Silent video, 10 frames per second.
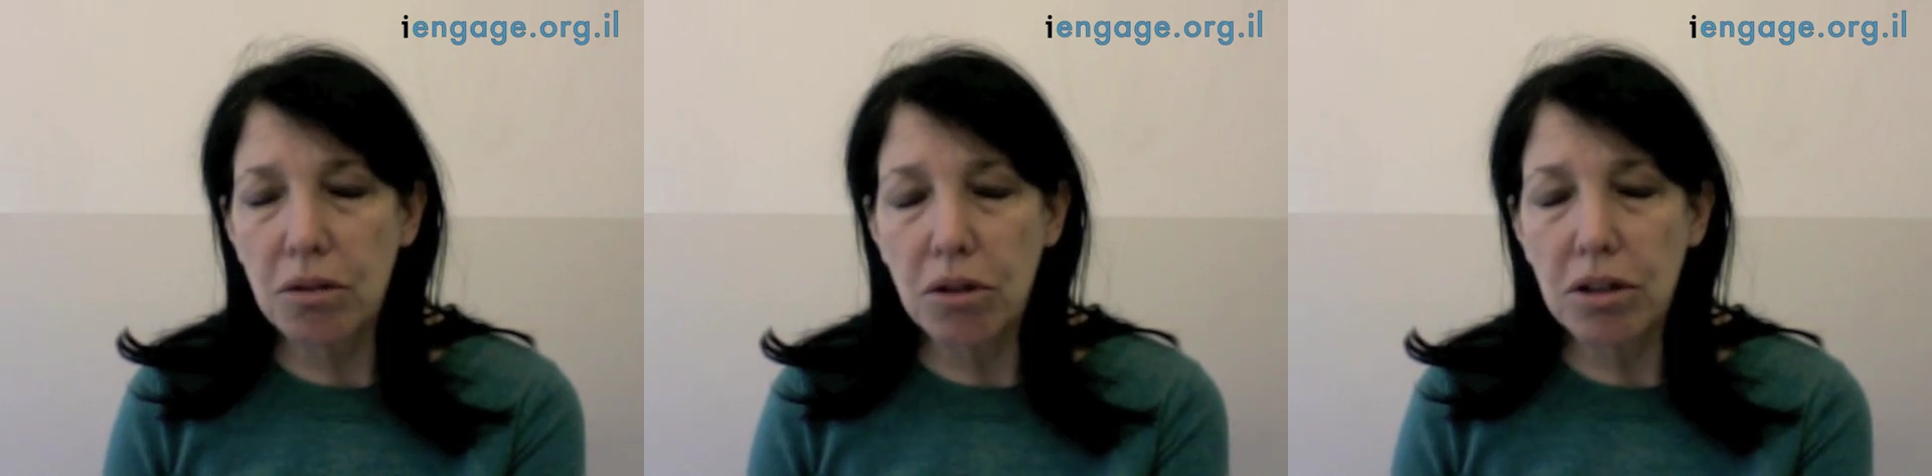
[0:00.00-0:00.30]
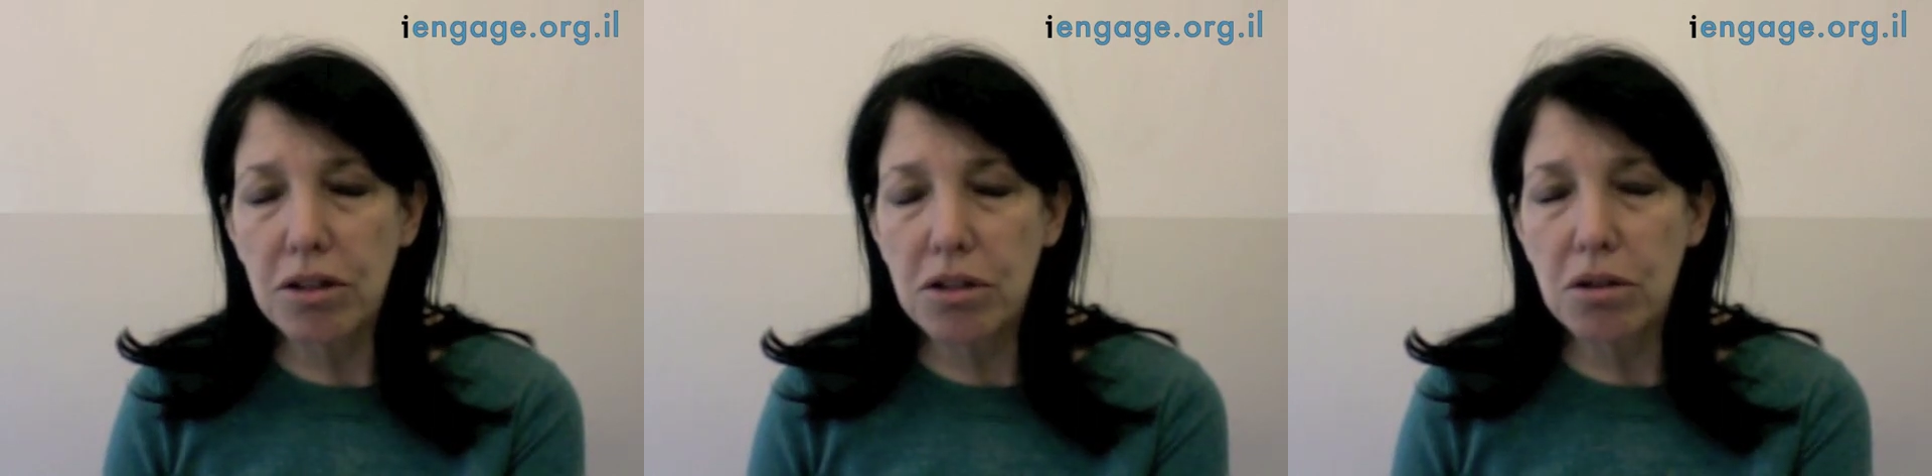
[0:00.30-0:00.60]

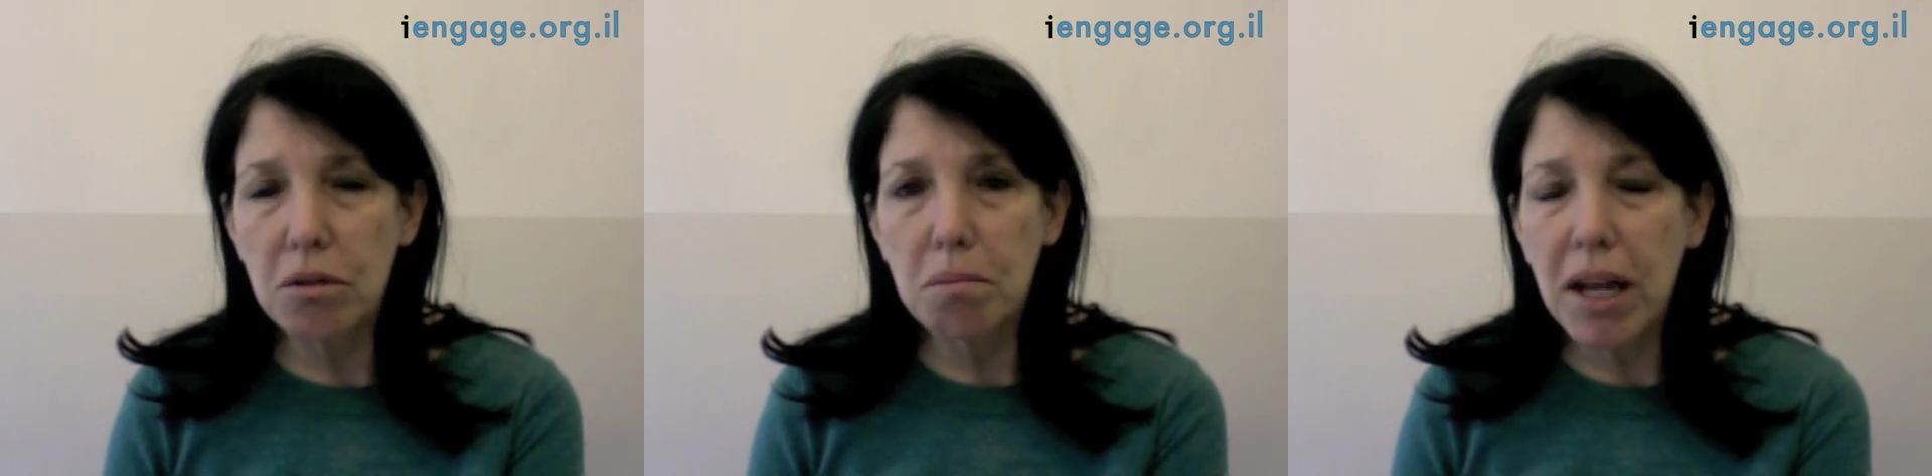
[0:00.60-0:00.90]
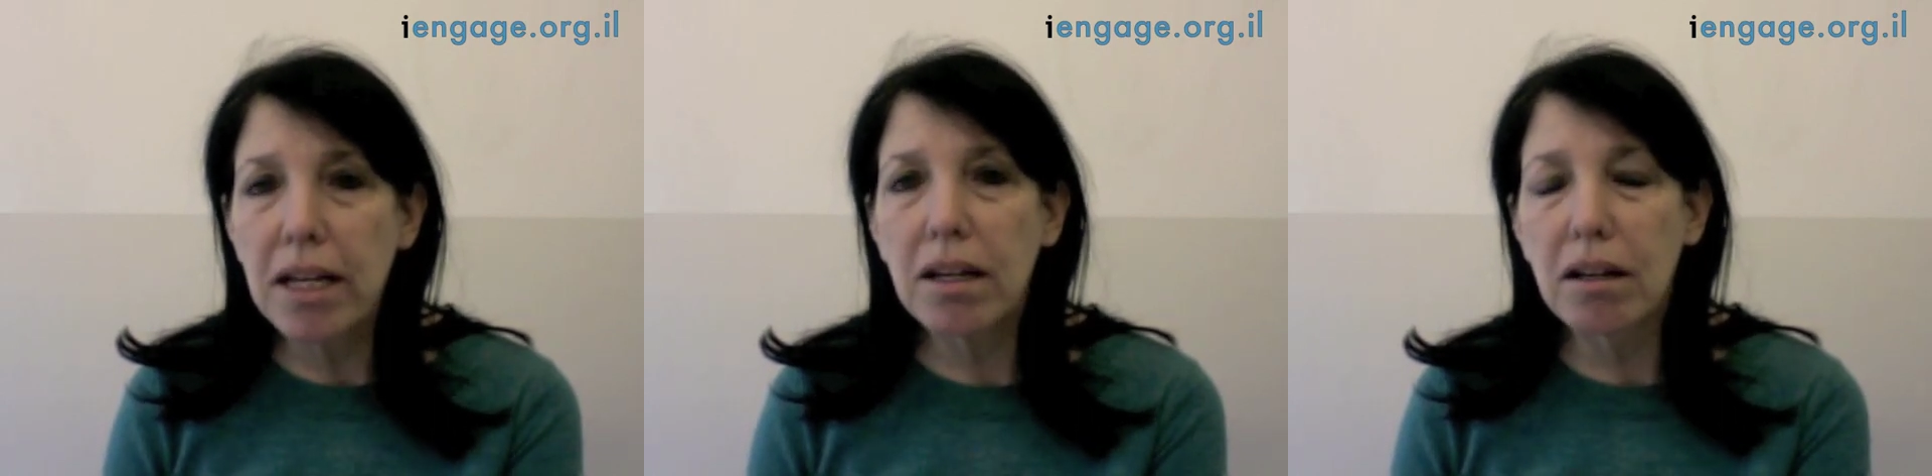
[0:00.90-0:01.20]
order to
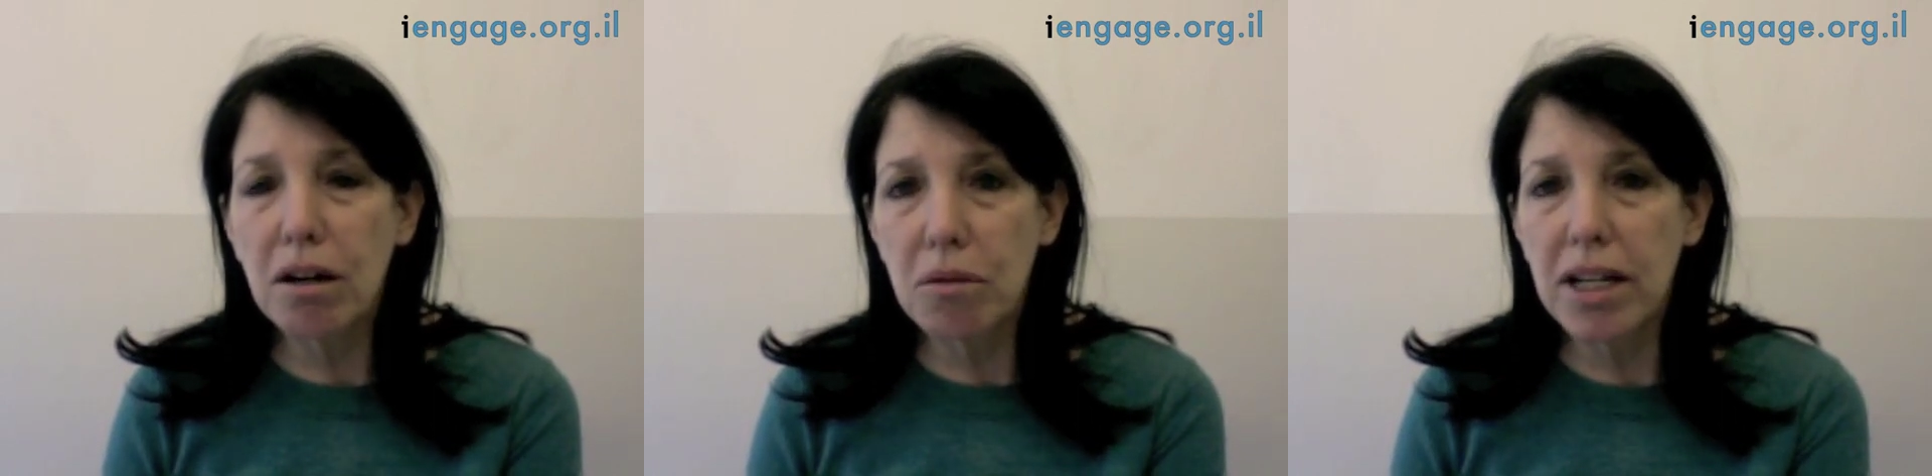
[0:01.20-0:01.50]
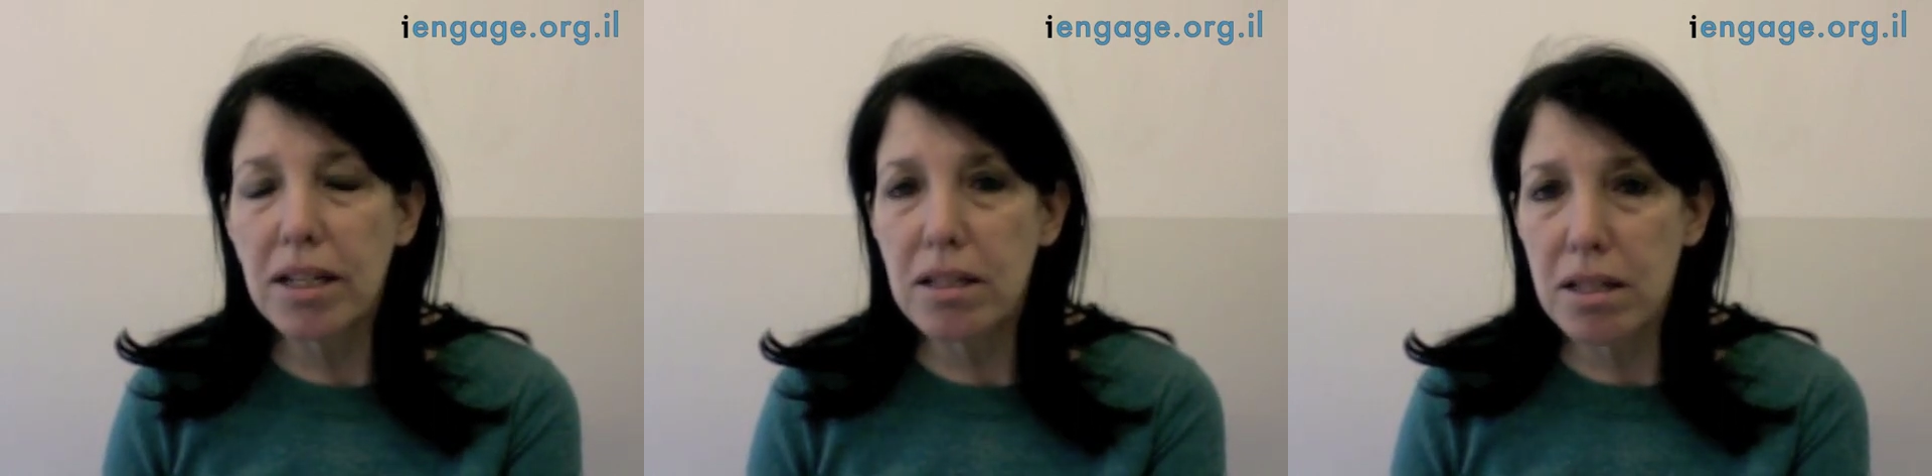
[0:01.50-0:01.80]
make
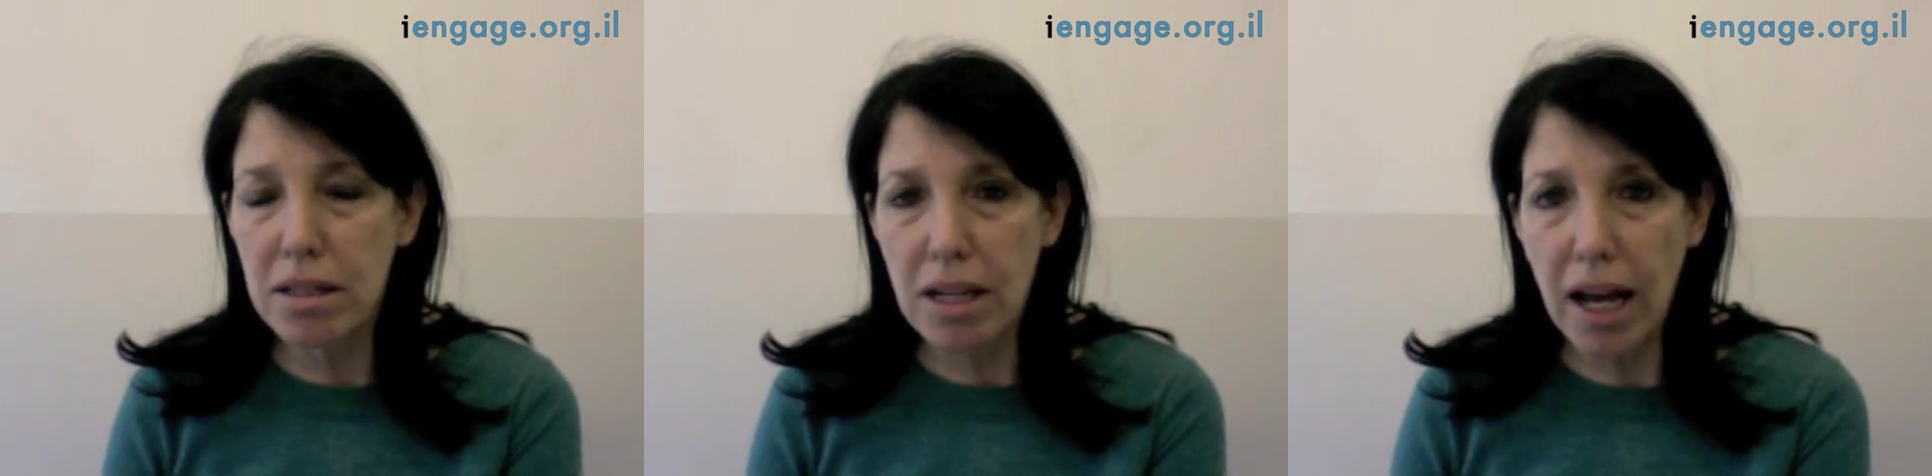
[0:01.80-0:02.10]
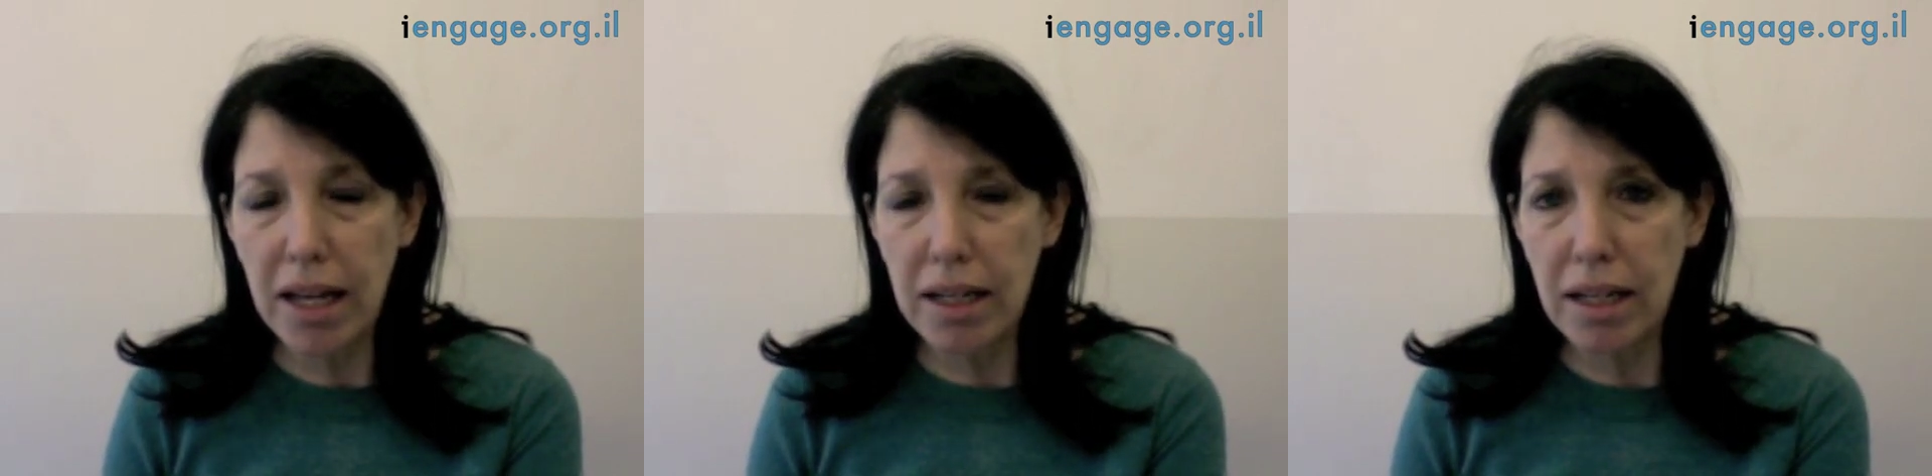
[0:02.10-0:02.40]
Haredi
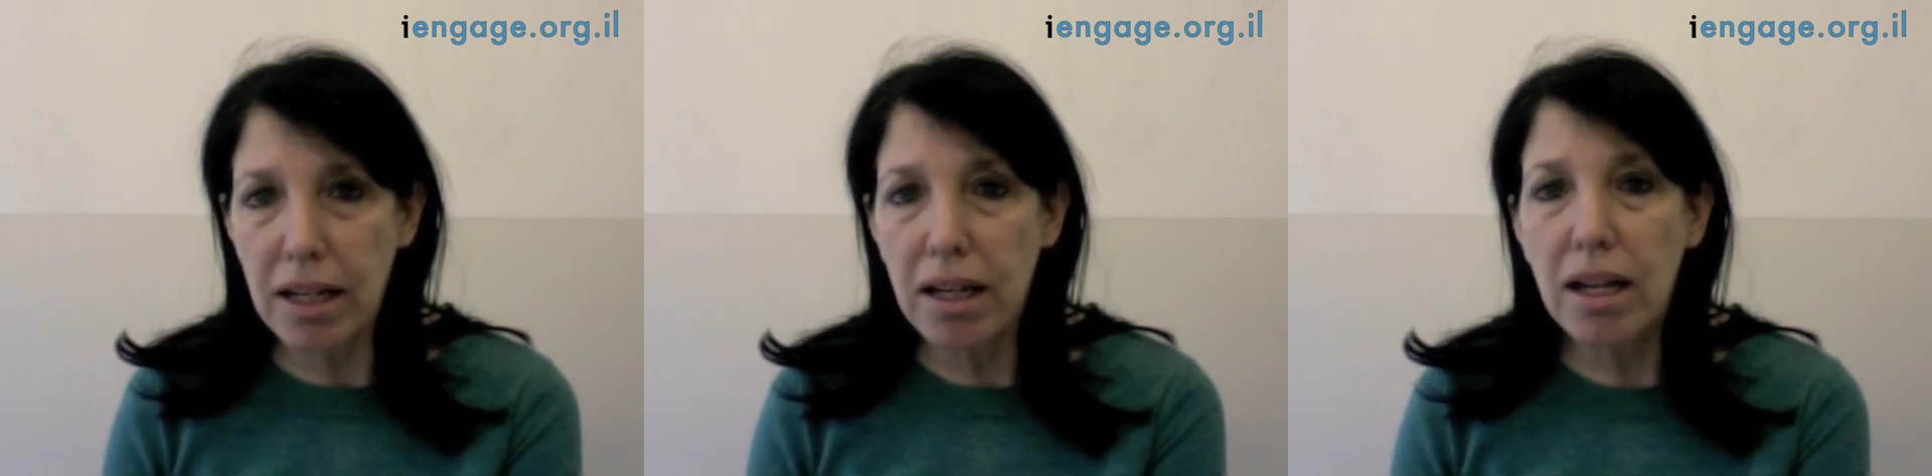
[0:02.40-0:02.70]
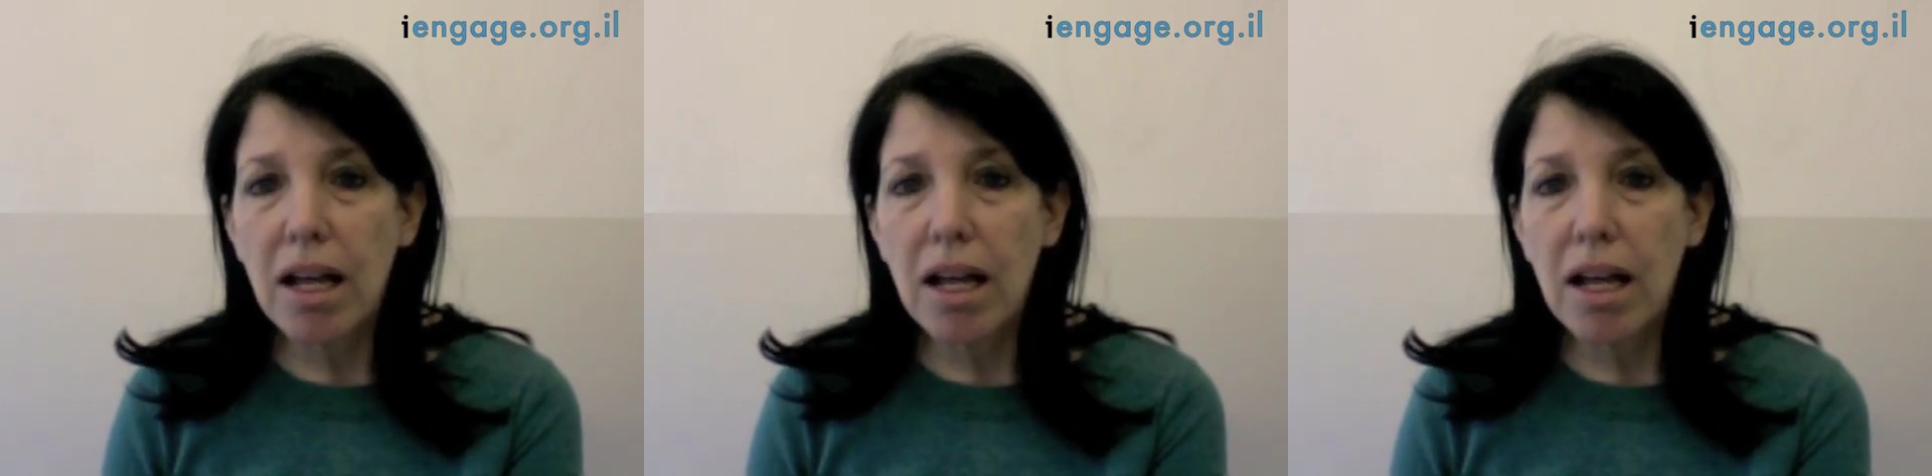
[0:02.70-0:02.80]
society